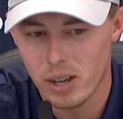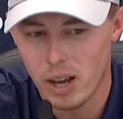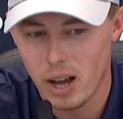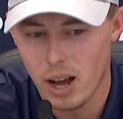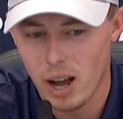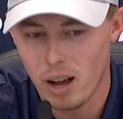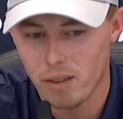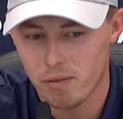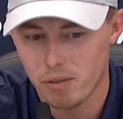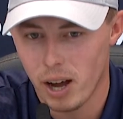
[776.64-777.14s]

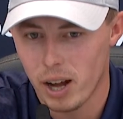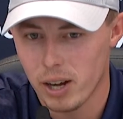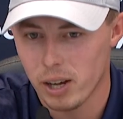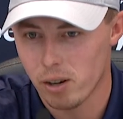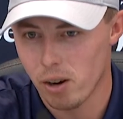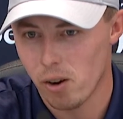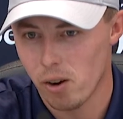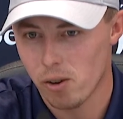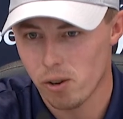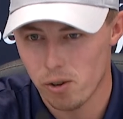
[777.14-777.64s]
I've kind
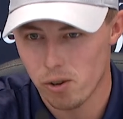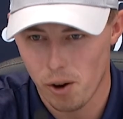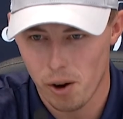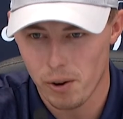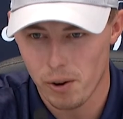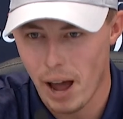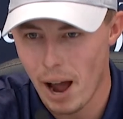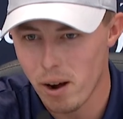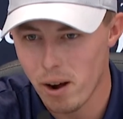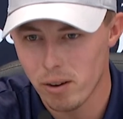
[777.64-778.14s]
of
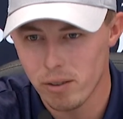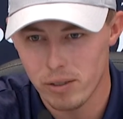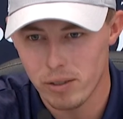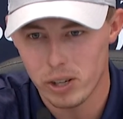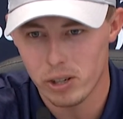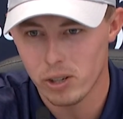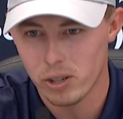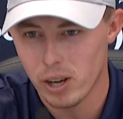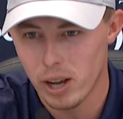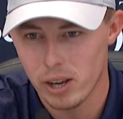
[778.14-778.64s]
grown out of
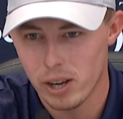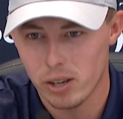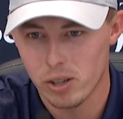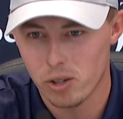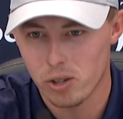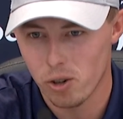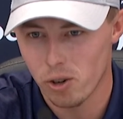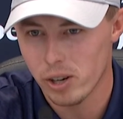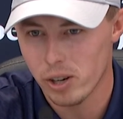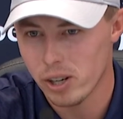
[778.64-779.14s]

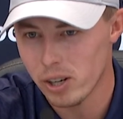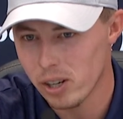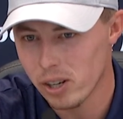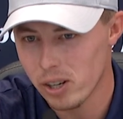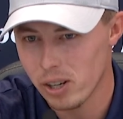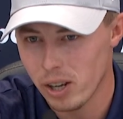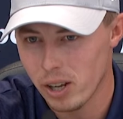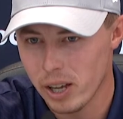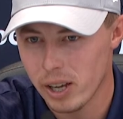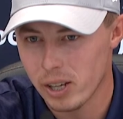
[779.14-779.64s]

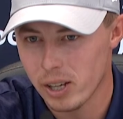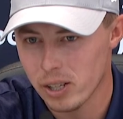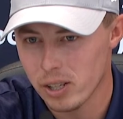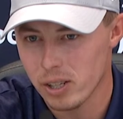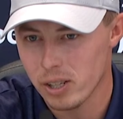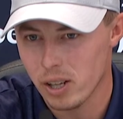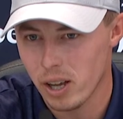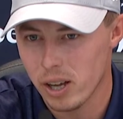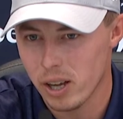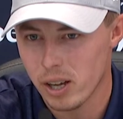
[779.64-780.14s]
enjoying
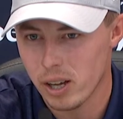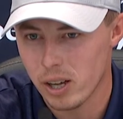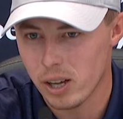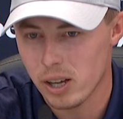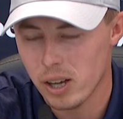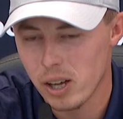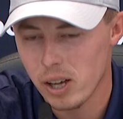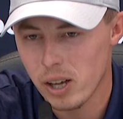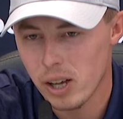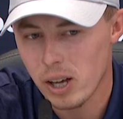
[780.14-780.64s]
links. Like,
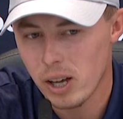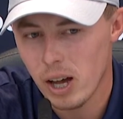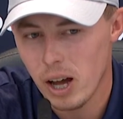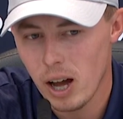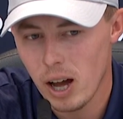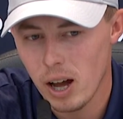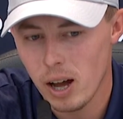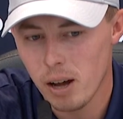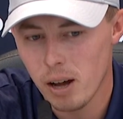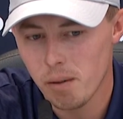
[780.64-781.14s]

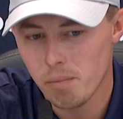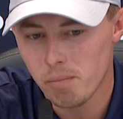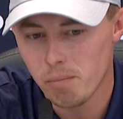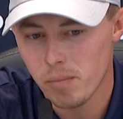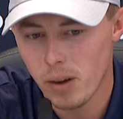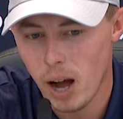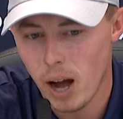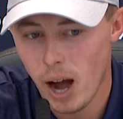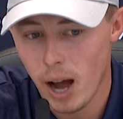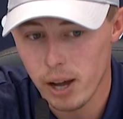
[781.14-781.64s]
I
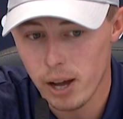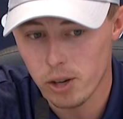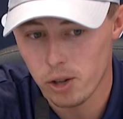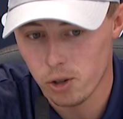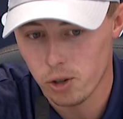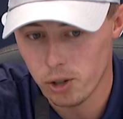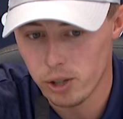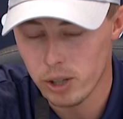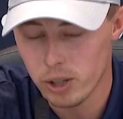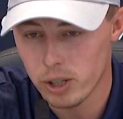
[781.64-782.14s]

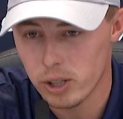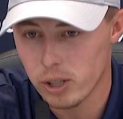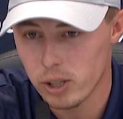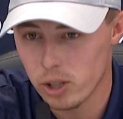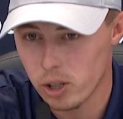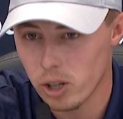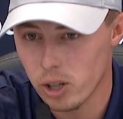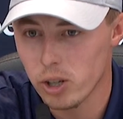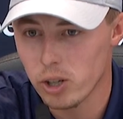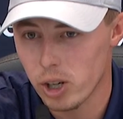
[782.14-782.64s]
enjoy
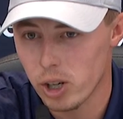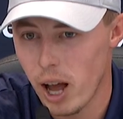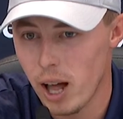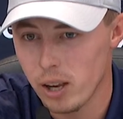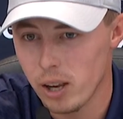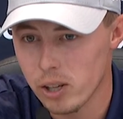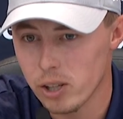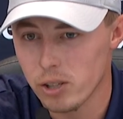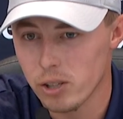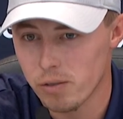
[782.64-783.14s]
the
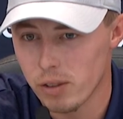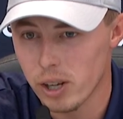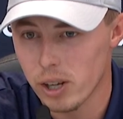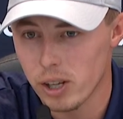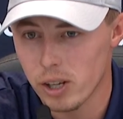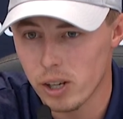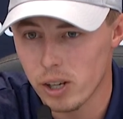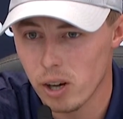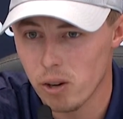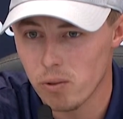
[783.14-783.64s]
challenge of
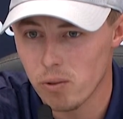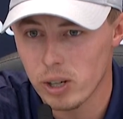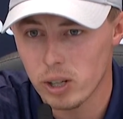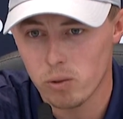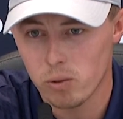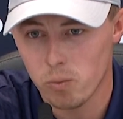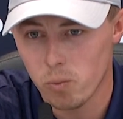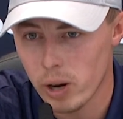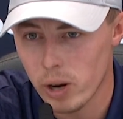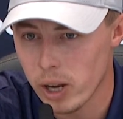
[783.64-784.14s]
it, you know, when
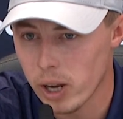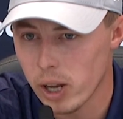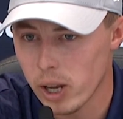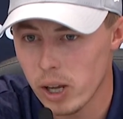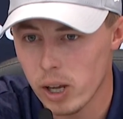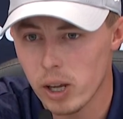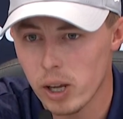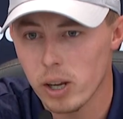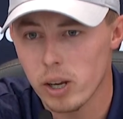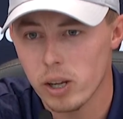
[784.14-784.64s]
it's windy and